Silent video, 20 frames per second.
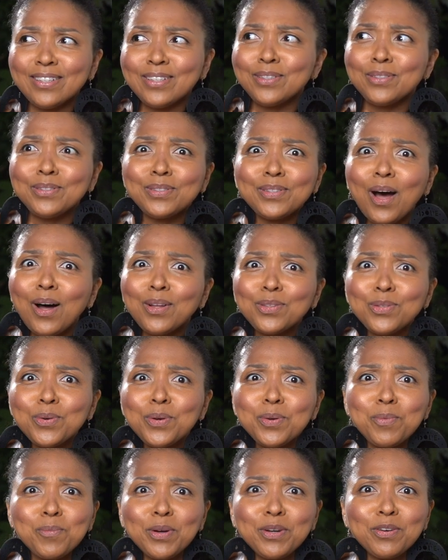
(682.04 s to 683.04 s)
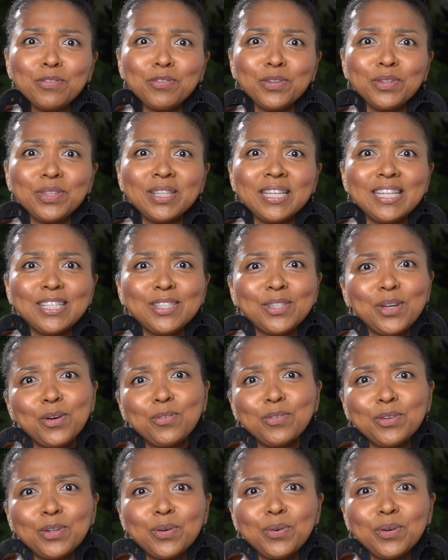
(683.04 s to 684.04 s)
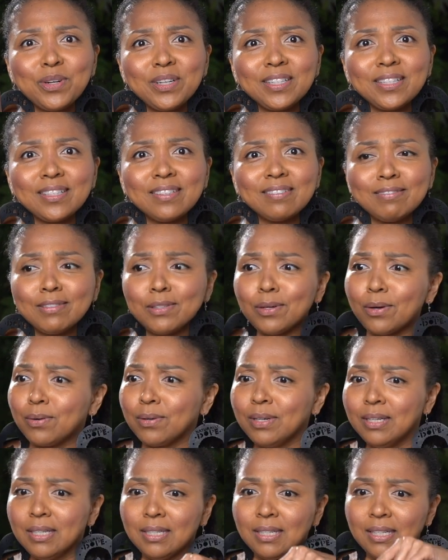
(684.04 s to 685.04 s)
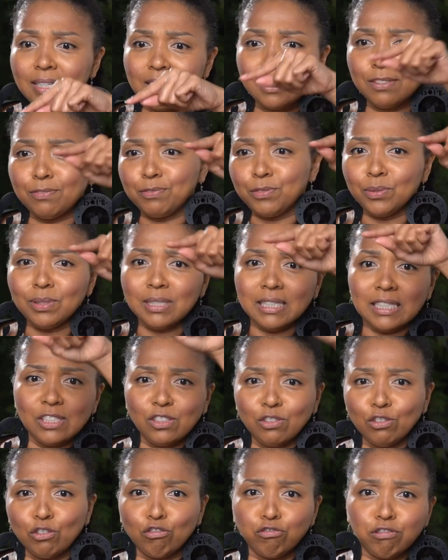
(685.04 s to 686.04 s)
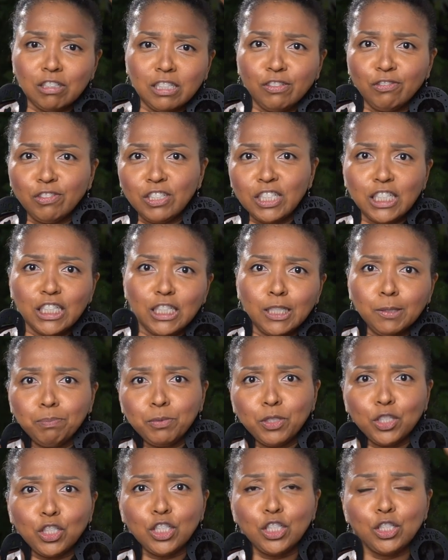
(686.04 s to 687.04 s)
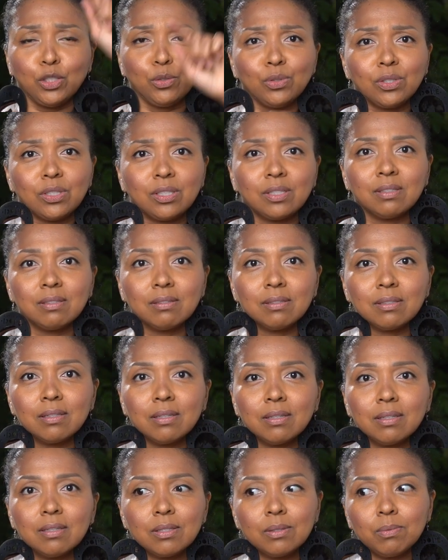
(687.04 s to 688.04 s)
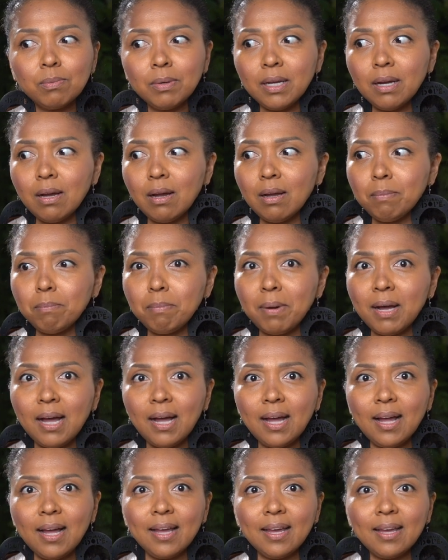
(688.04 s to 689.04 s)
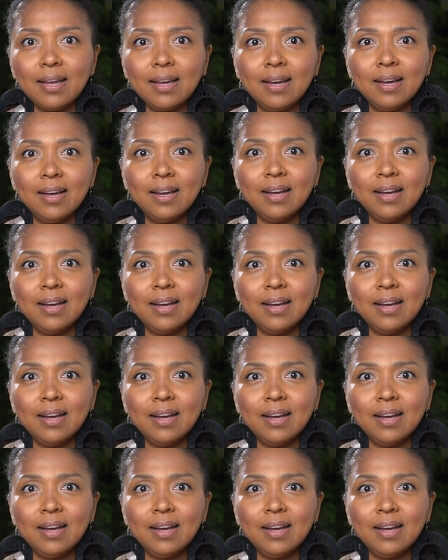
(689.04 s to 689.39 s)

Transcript: who's all doing wonderful things over in Oregon. So if you guys are traveling up the coast, swing on by.